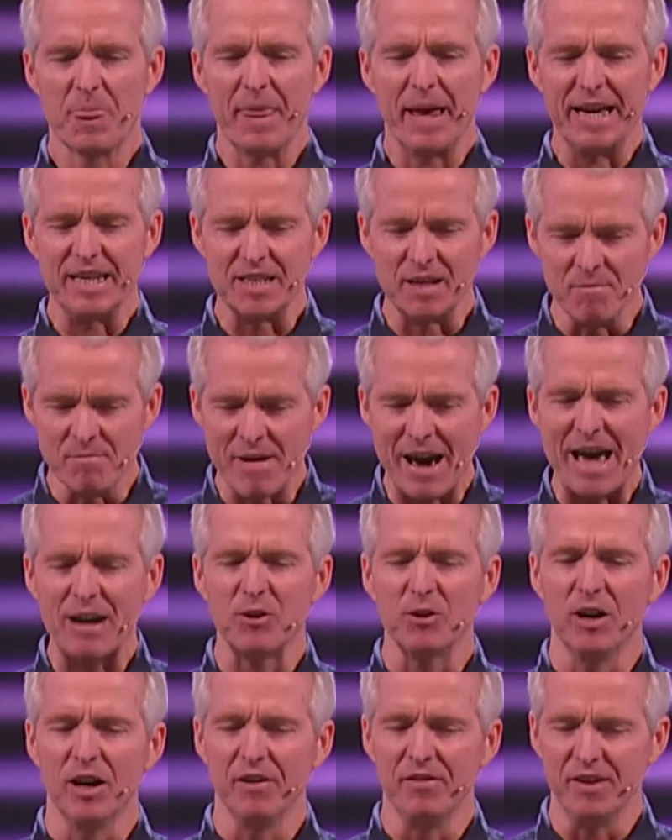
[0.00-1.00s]
as a
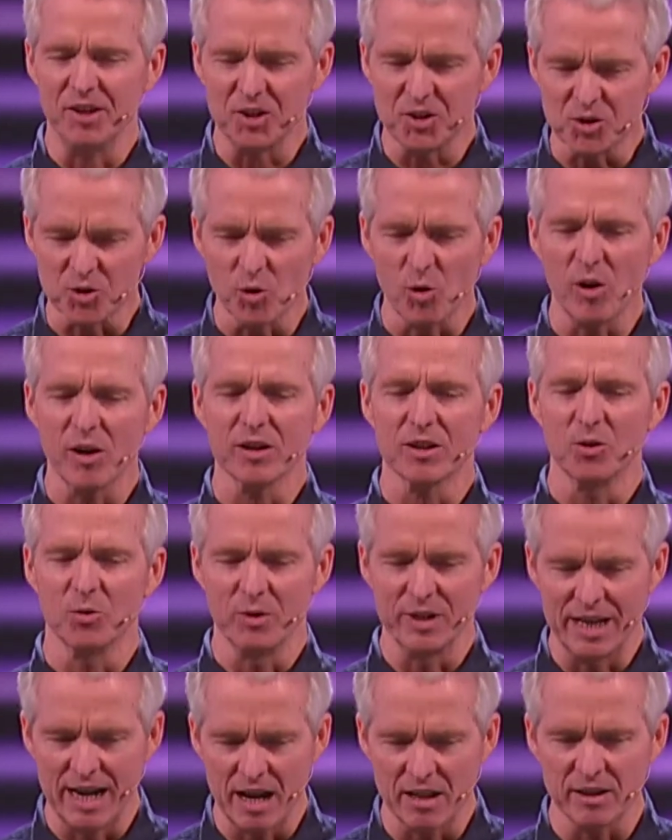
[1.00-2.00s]
matter of historical
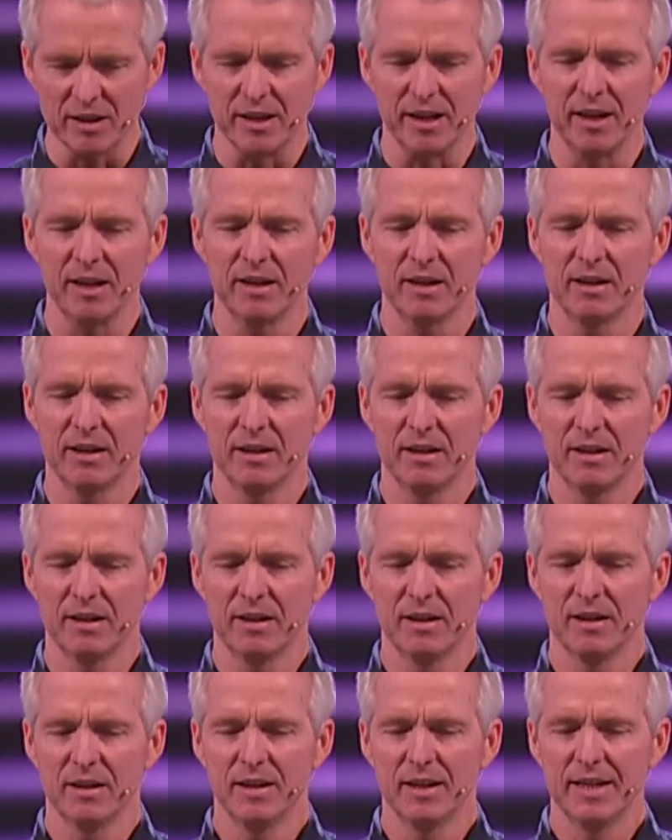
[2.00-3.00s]
reality,
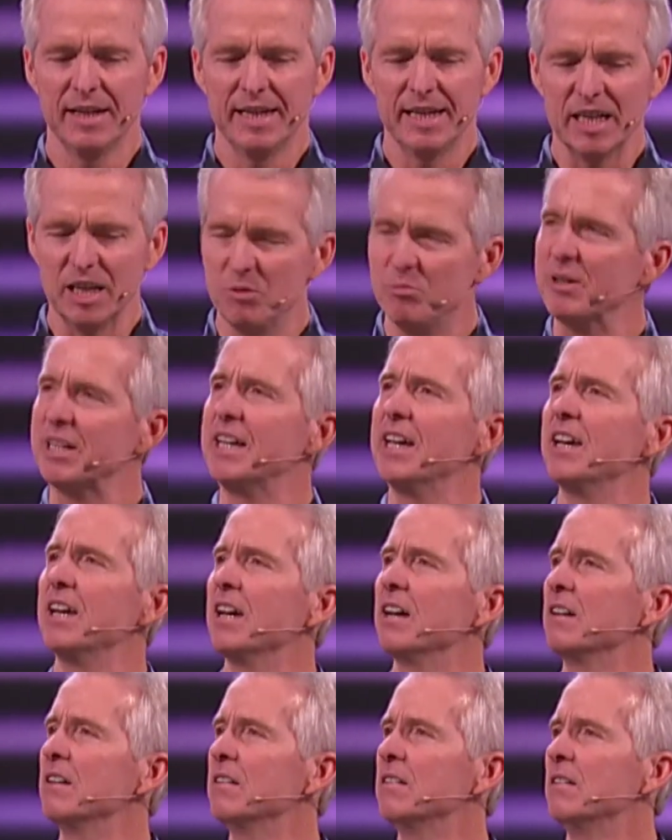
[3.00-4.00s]
it
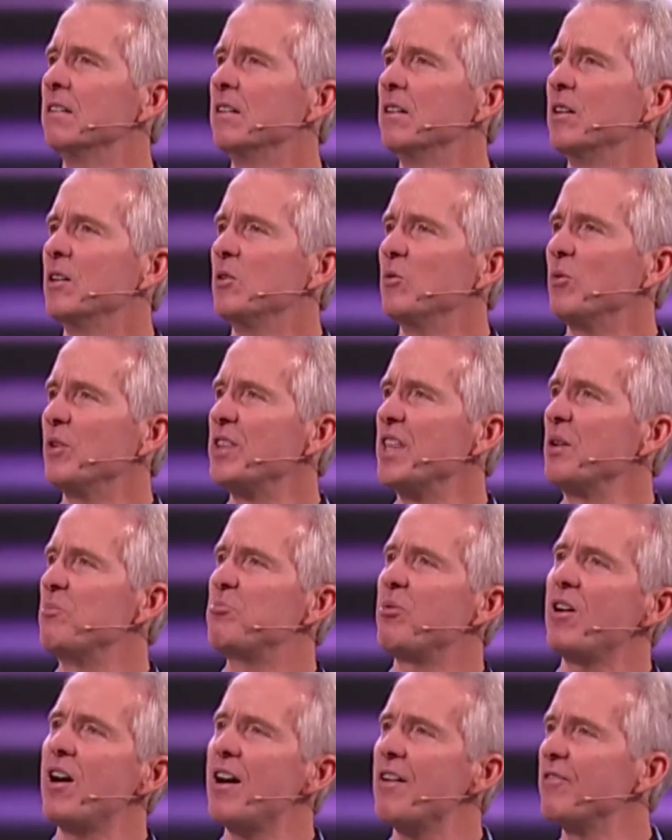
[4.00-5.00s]
began with a
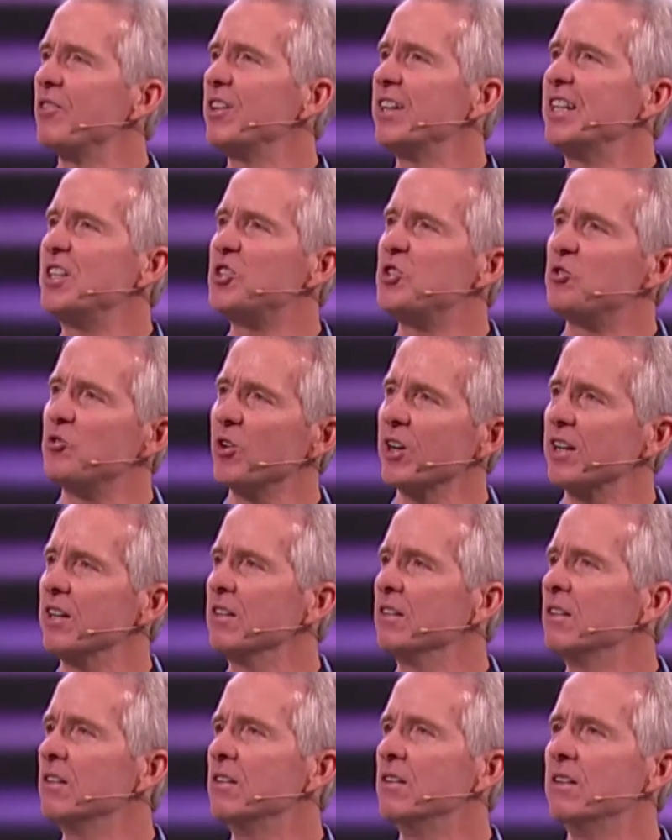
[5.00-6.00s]

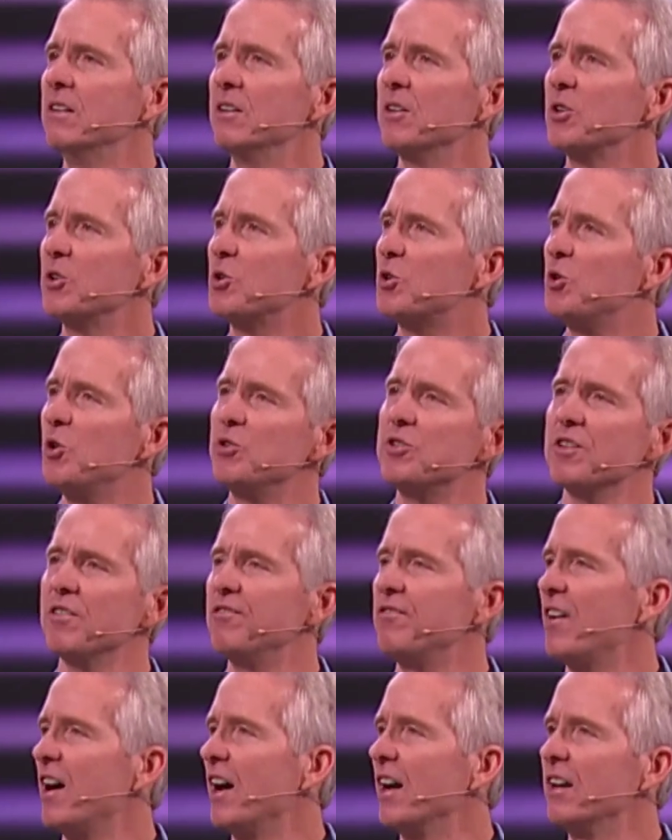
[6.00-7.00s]
poverty-stricken,
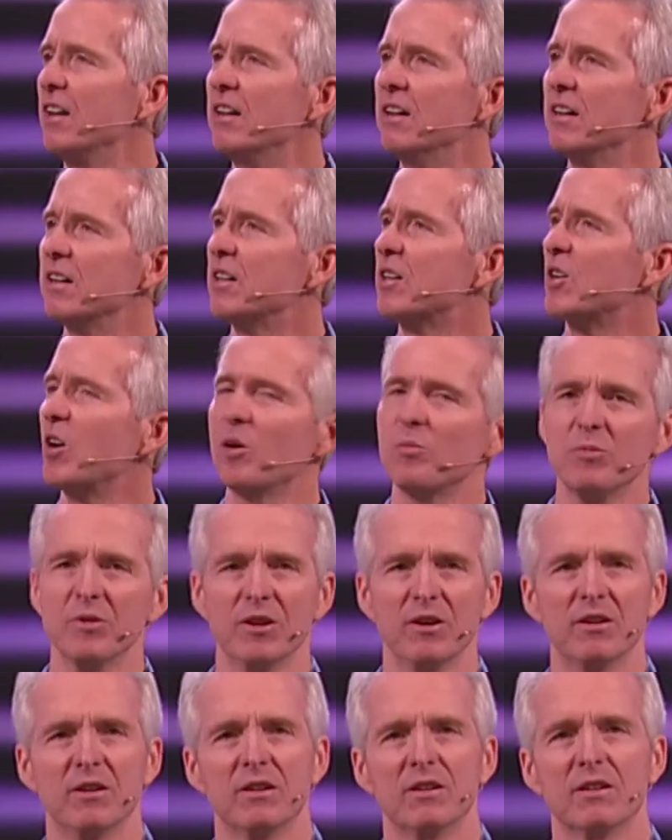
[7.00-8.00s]
crucified
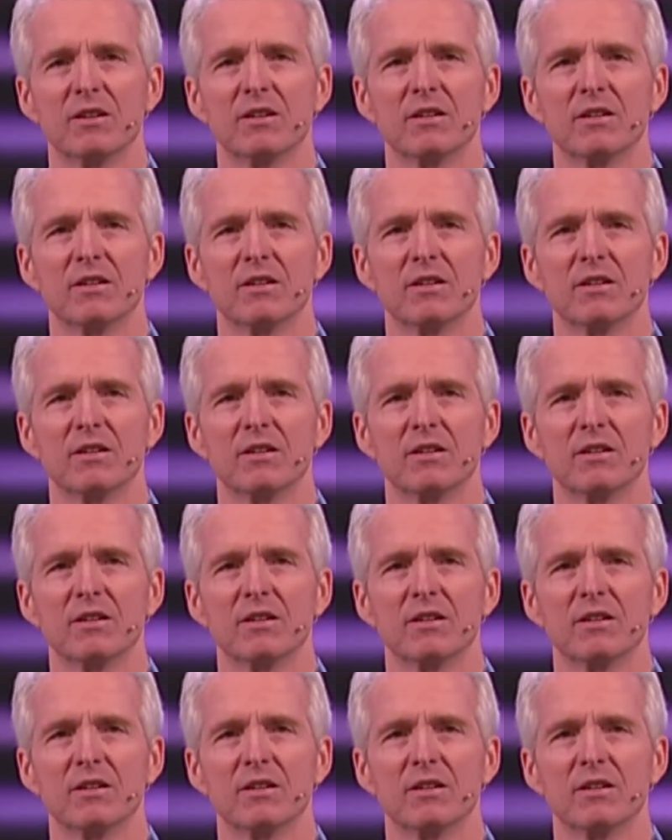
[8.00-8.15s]
carpenter.